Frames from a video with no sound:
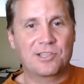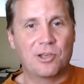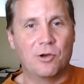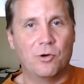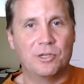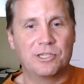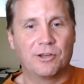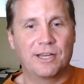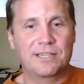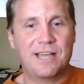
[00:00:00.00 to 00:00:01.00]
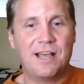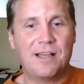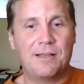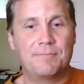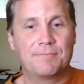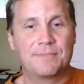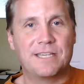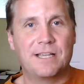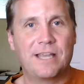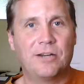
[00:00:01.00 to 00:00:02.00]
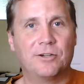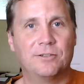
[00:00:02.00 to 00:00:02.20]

So until next time, see you later.